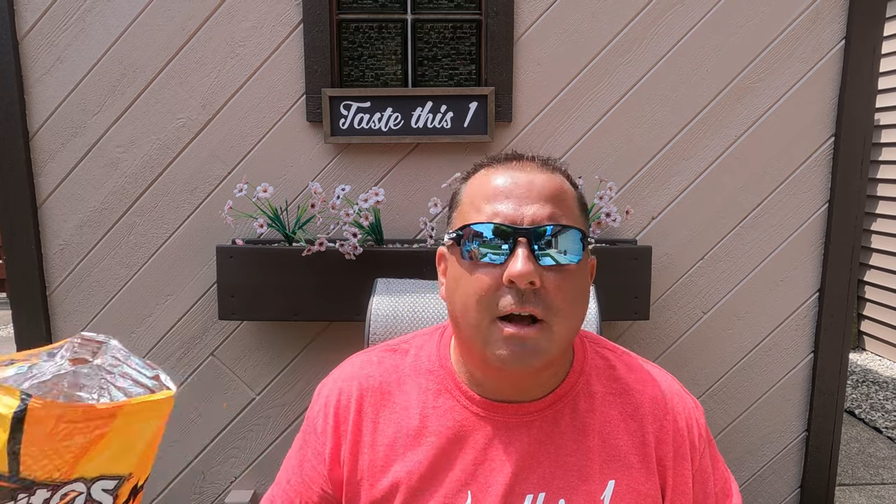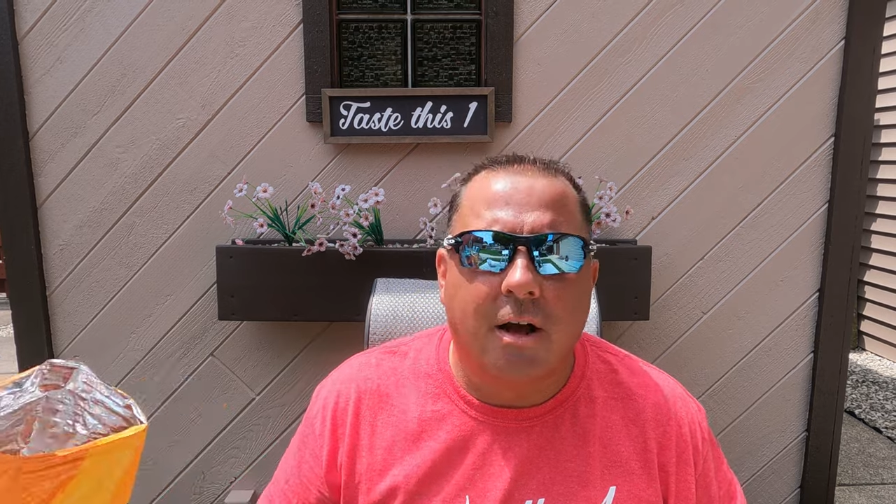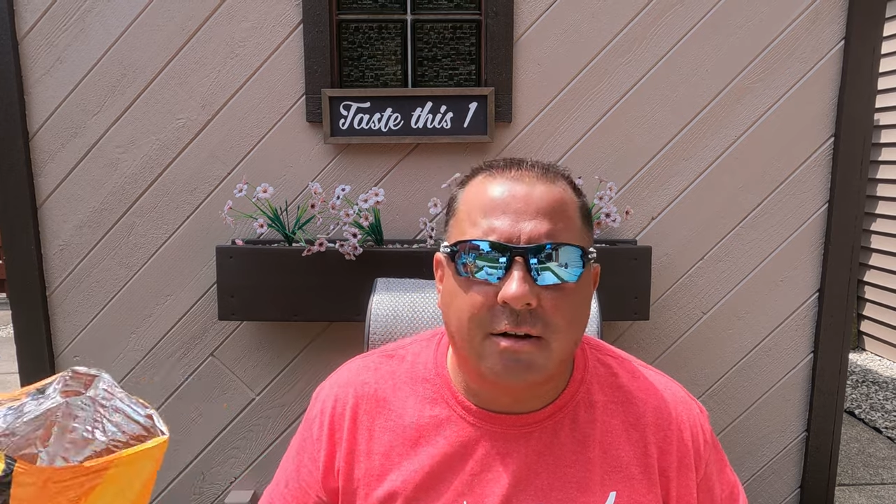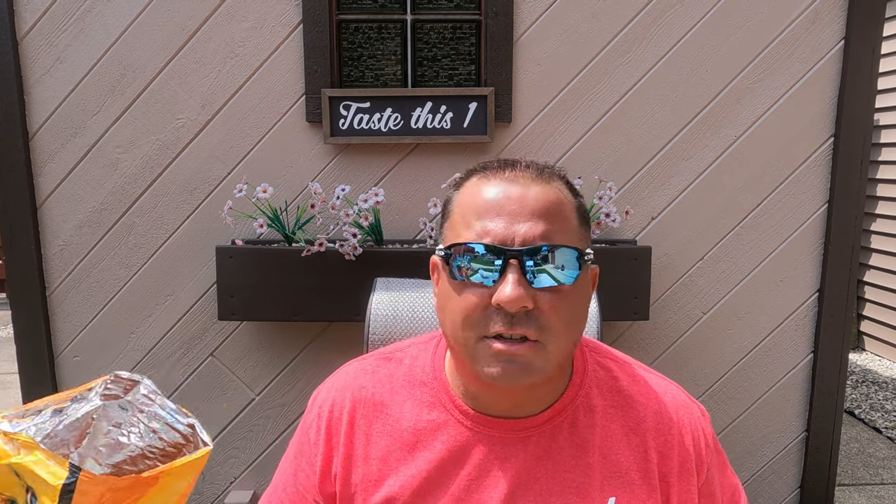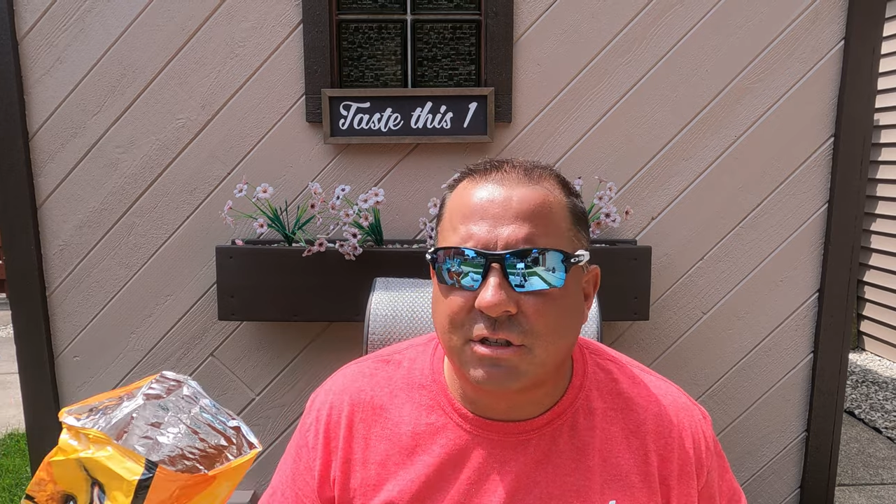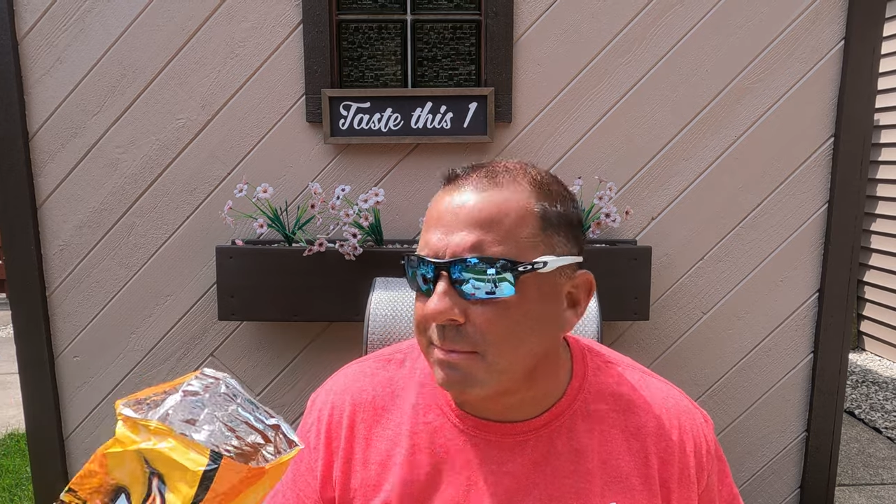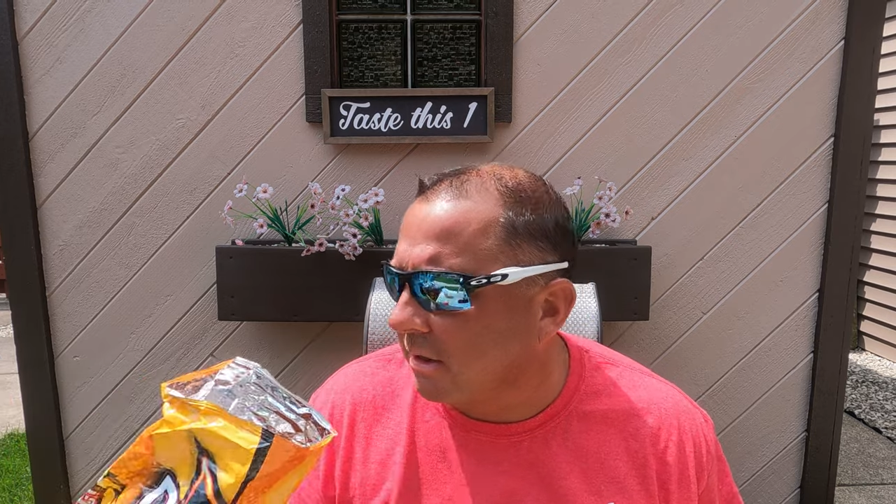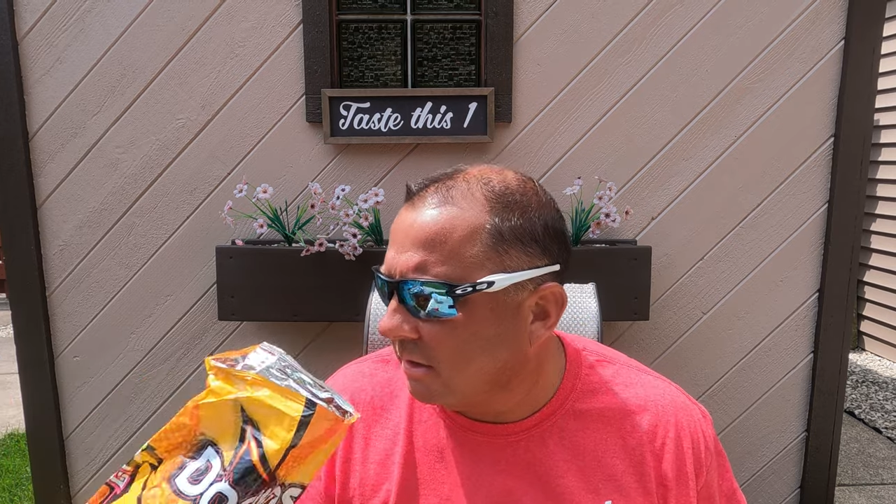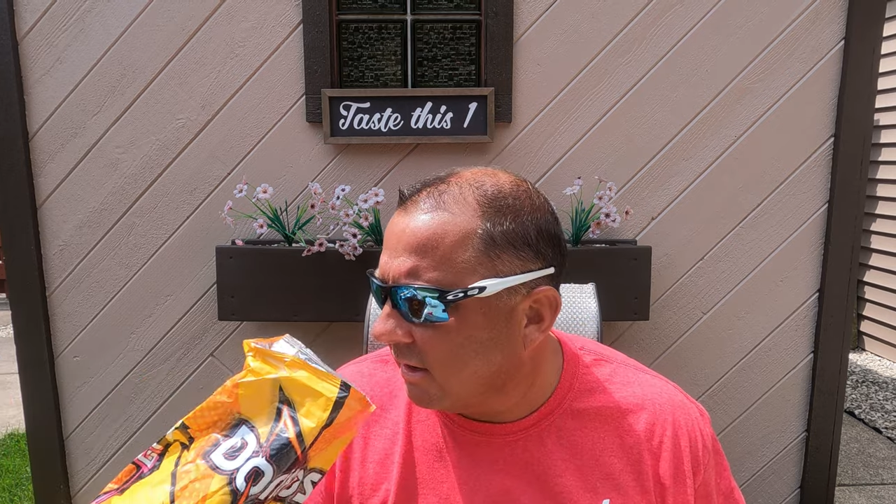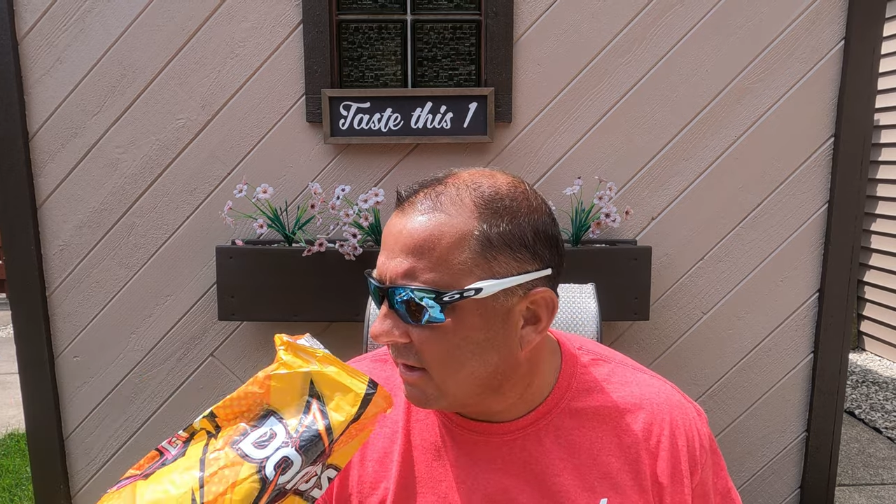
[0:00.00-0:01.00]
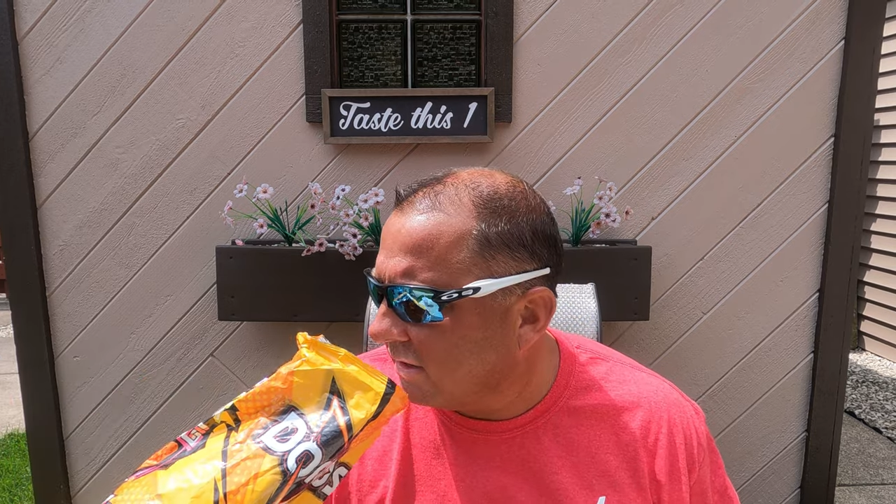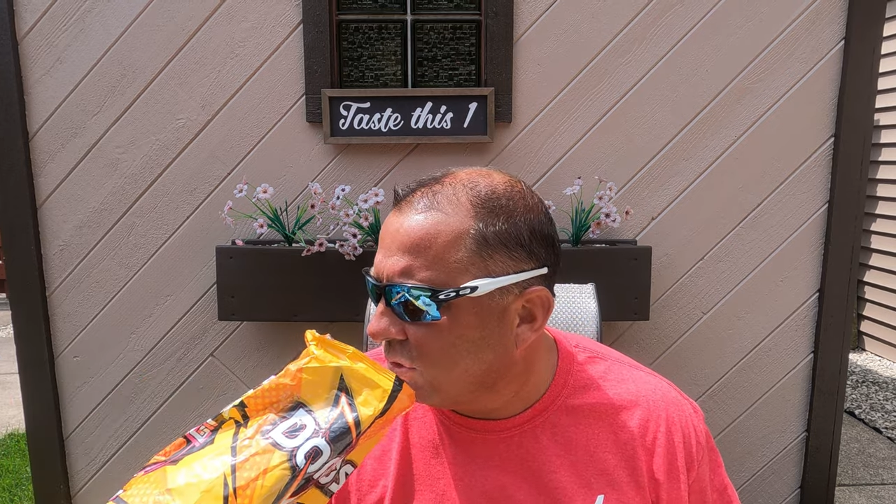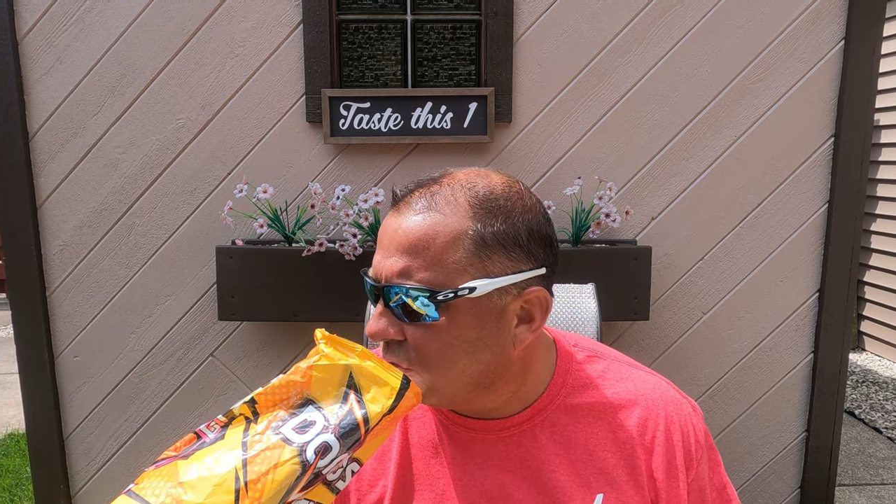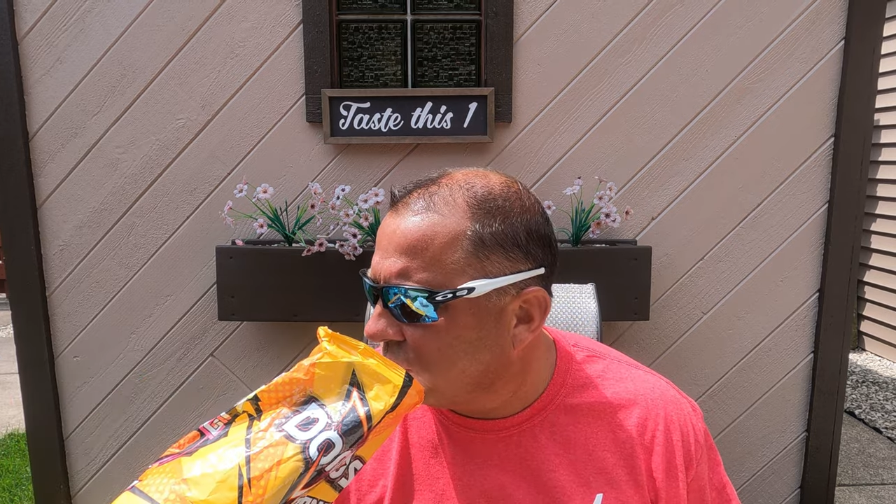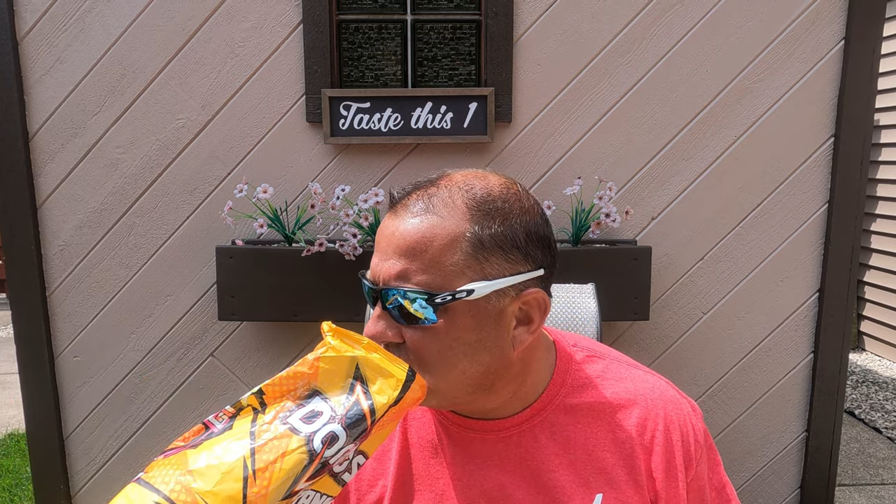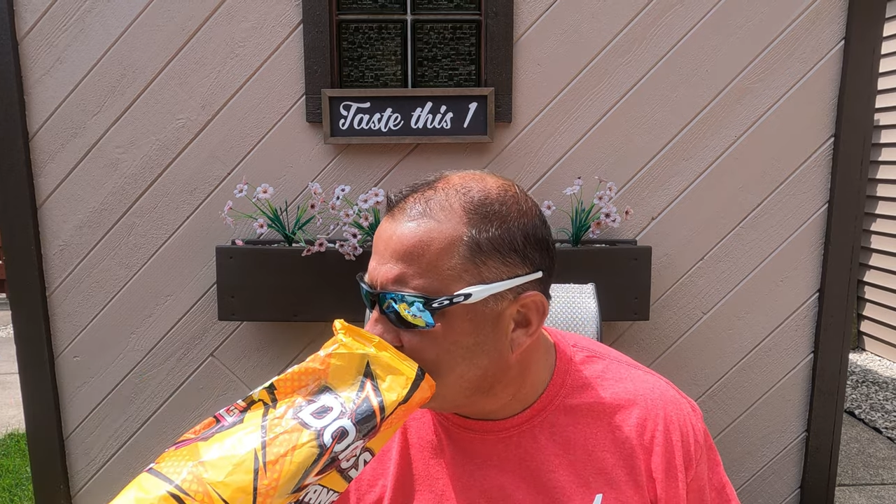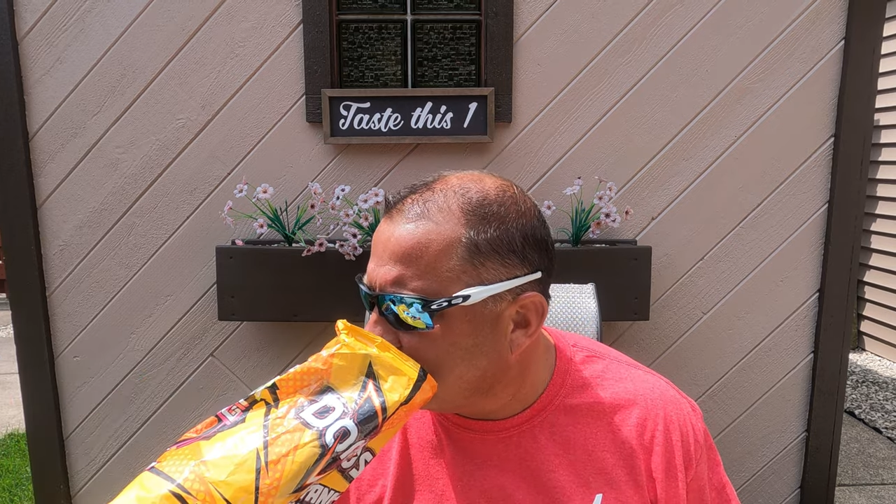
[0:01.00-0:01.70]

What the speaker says: I'm going to smell it like I usually